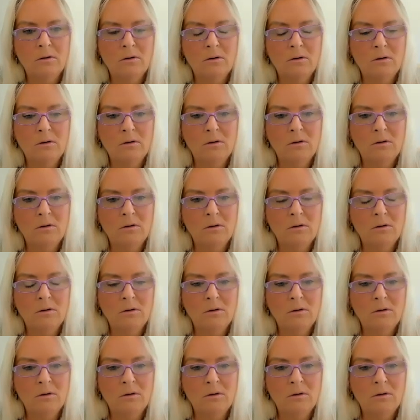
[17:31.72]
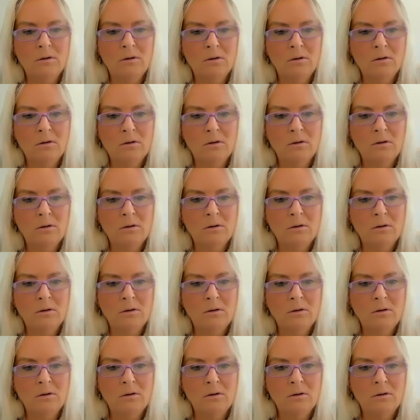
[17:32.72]

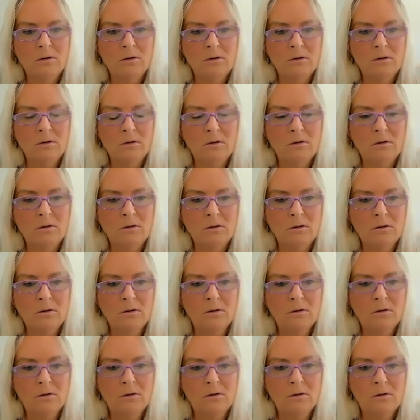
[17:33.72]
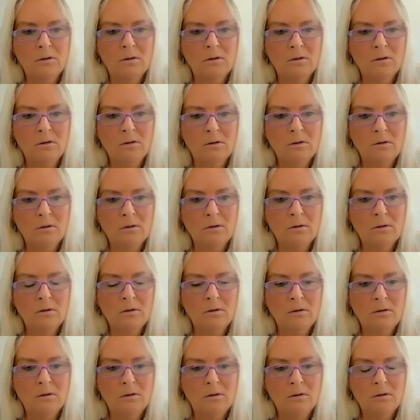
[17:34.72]

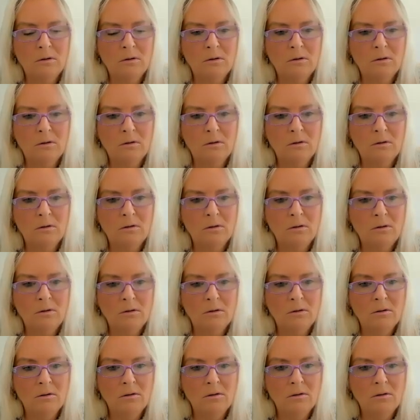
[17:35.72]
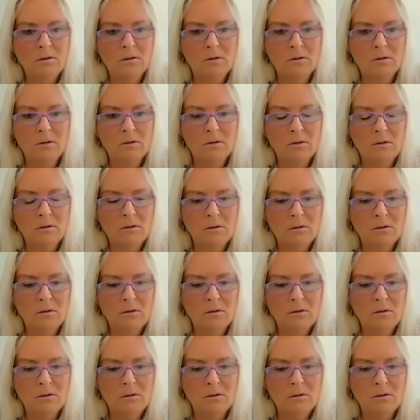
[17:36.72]
[no speech]